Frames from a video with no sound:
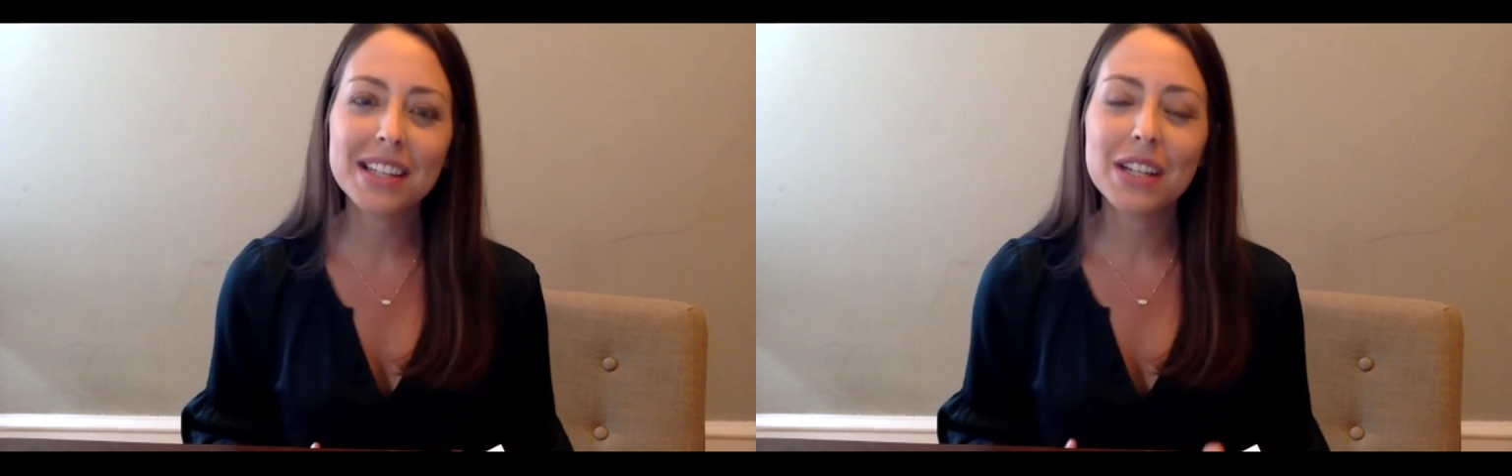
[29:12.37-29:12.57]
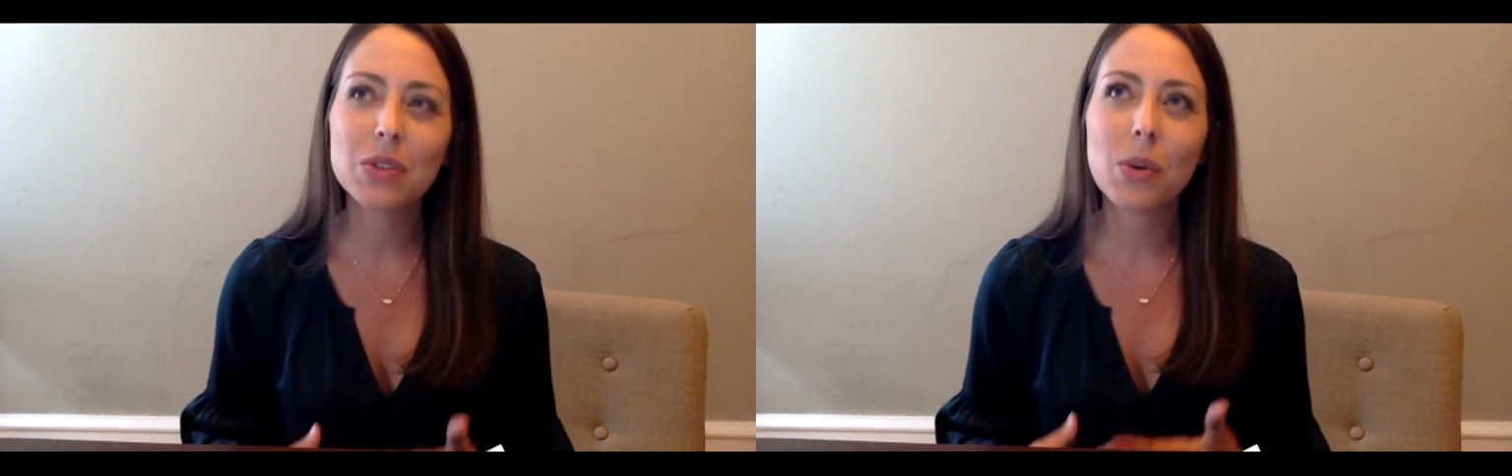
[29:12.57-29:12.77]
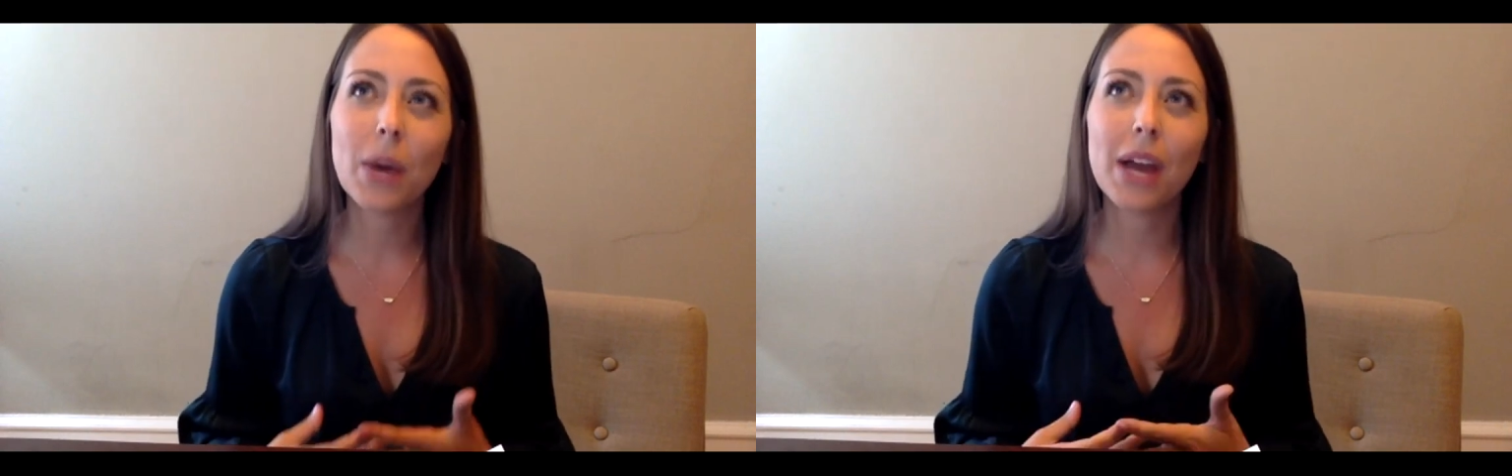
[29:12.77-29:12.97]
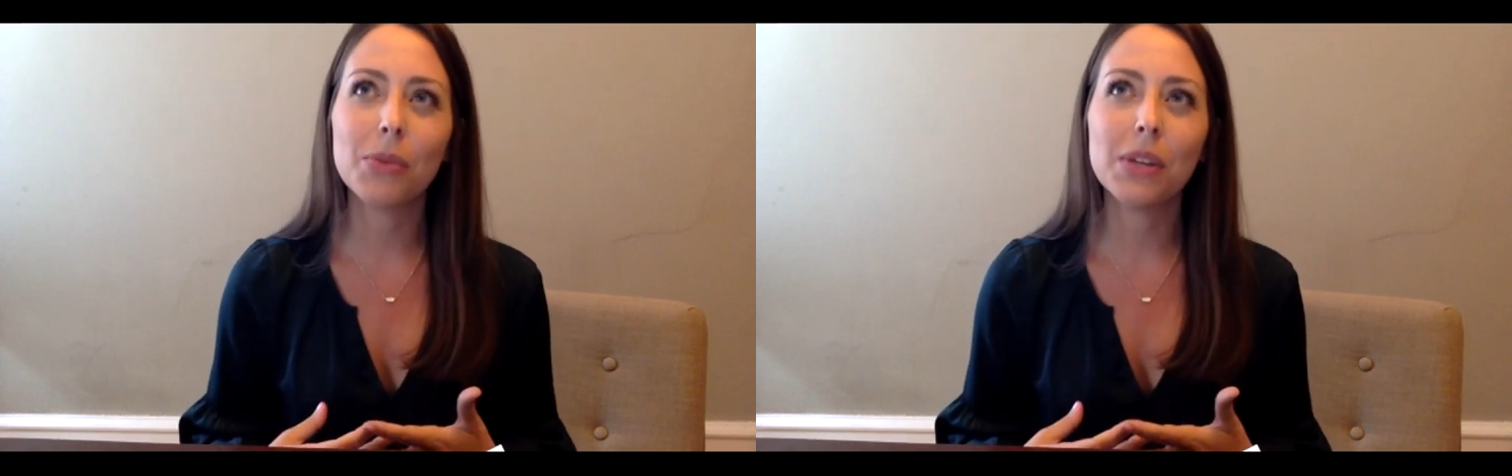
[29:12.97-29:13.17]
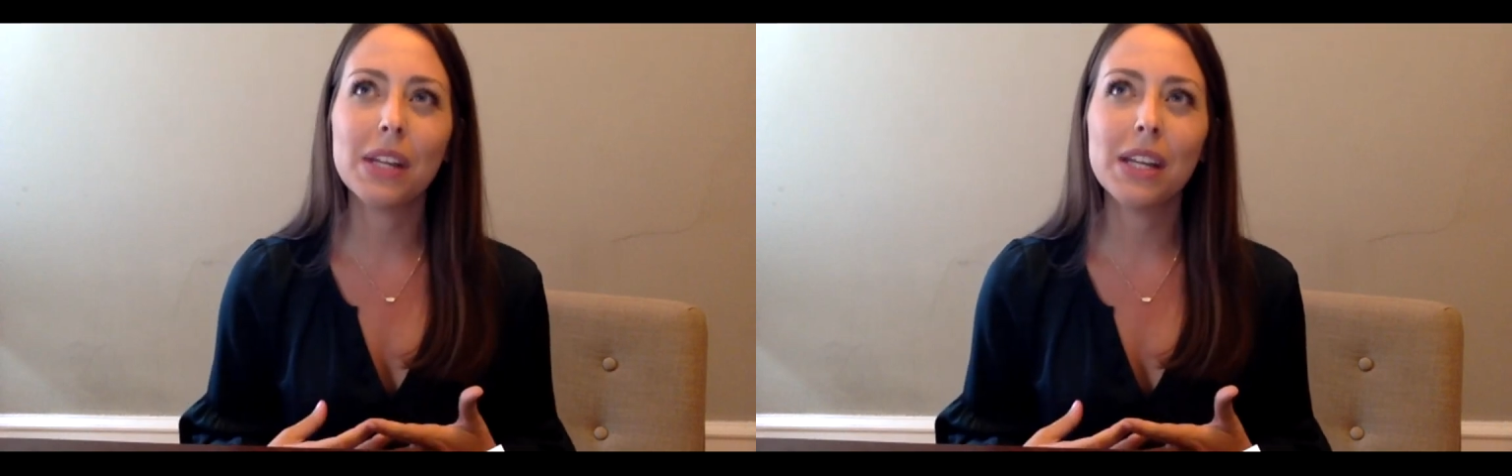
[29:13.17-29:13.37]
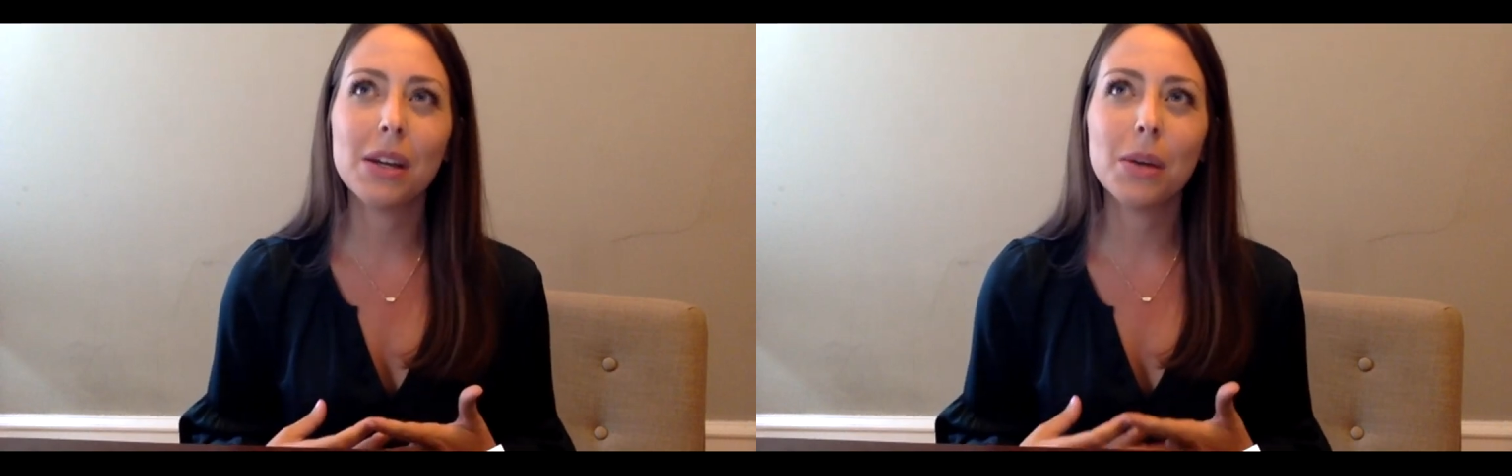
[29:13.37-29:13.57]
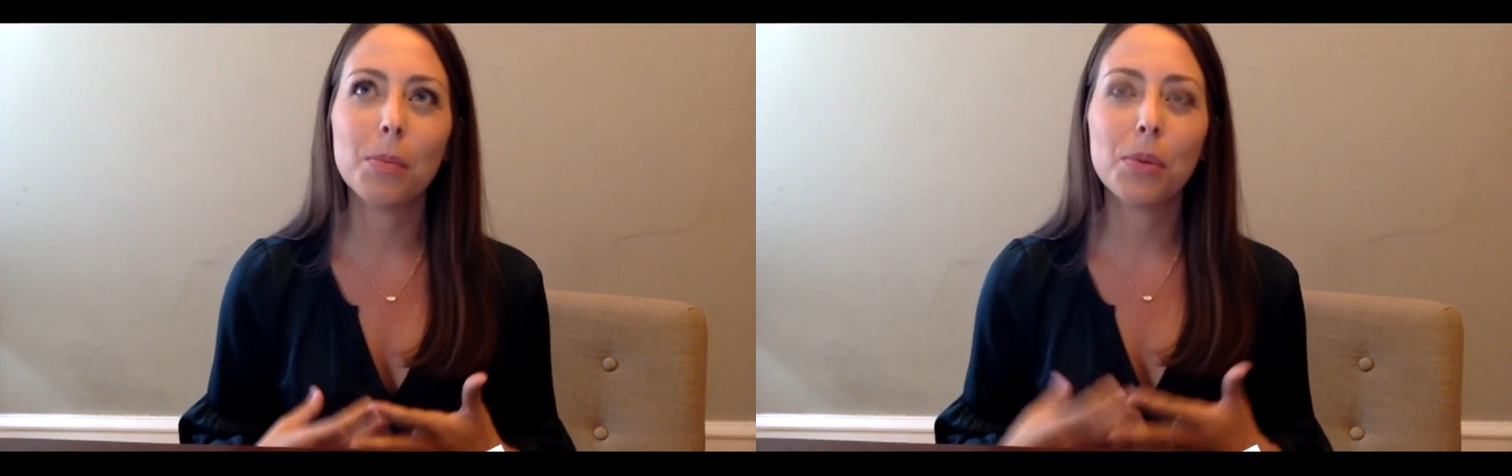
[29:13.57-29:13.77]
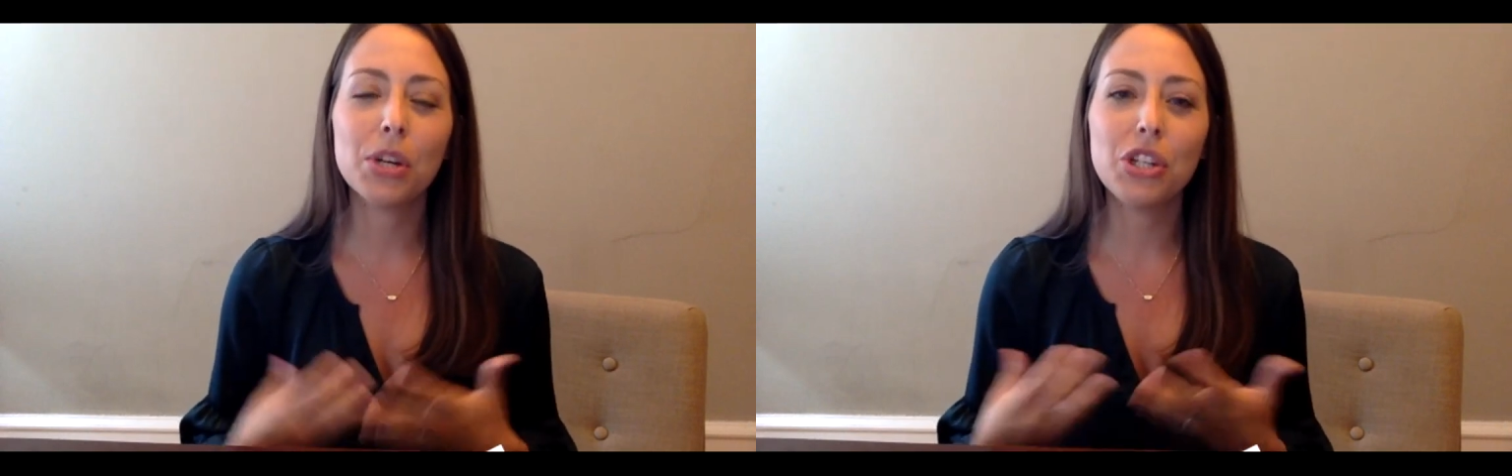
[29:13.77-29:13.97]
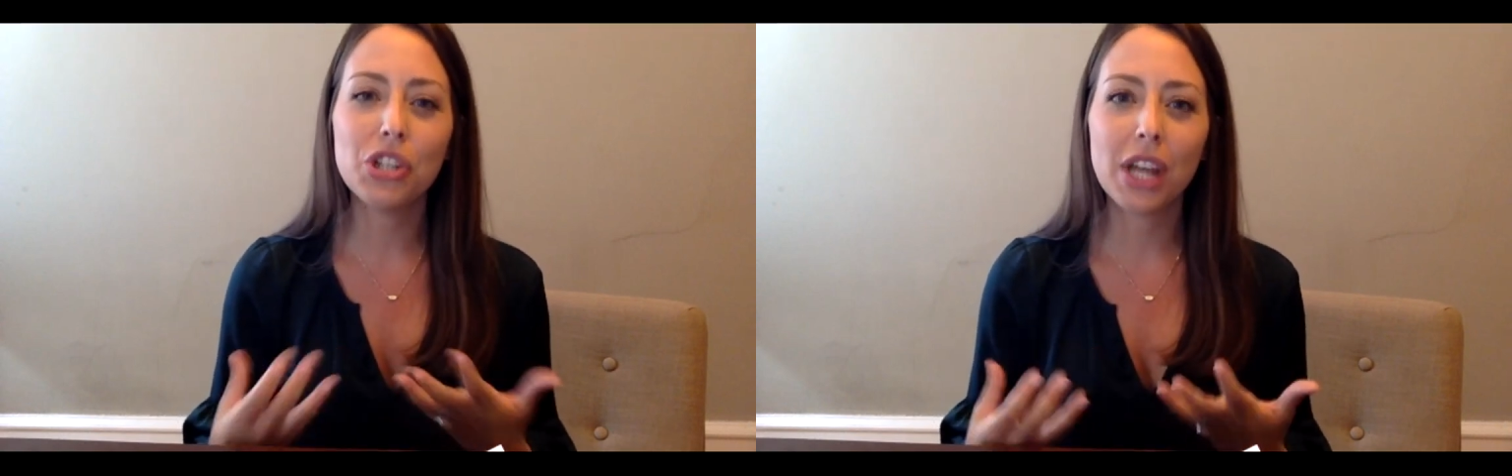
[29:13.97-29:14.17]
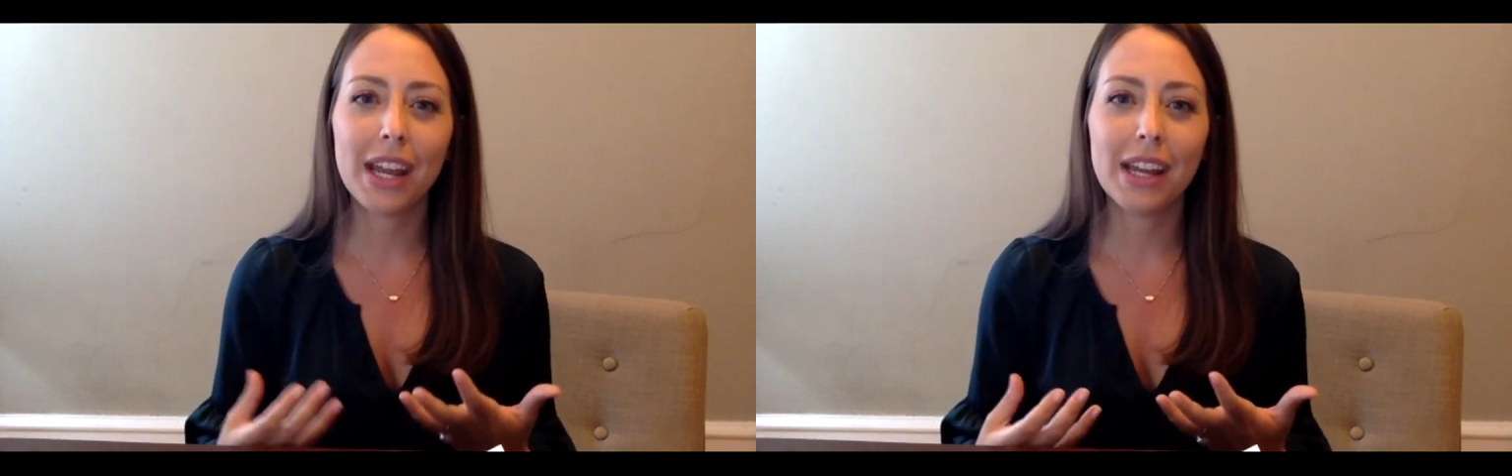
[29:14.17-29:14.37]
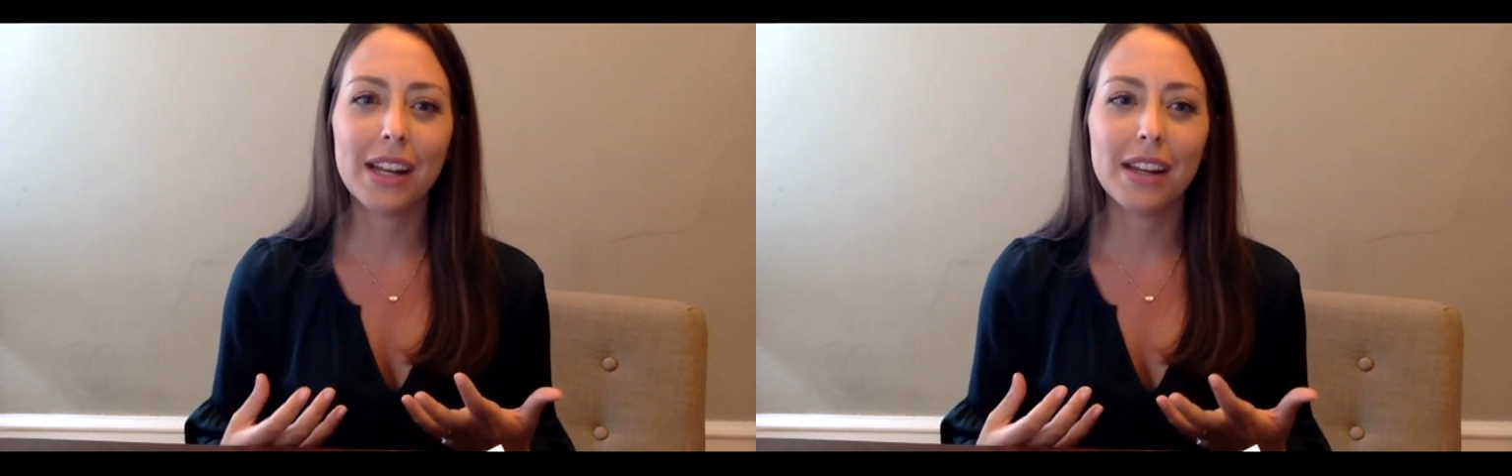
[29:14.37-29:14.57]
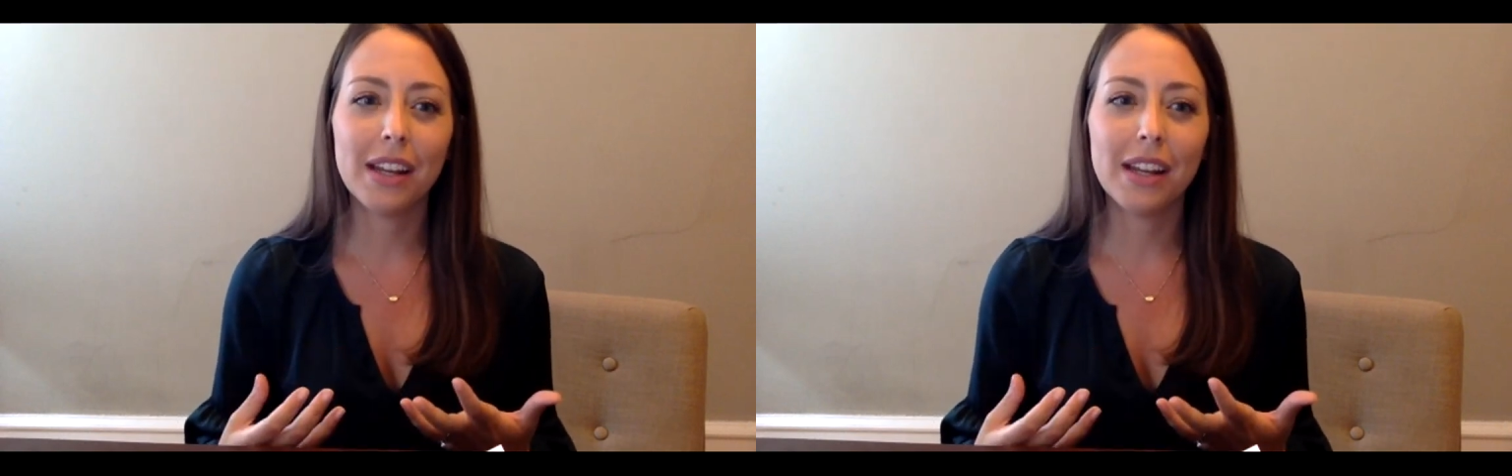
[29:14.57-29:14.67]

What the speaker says: And so I really appreciate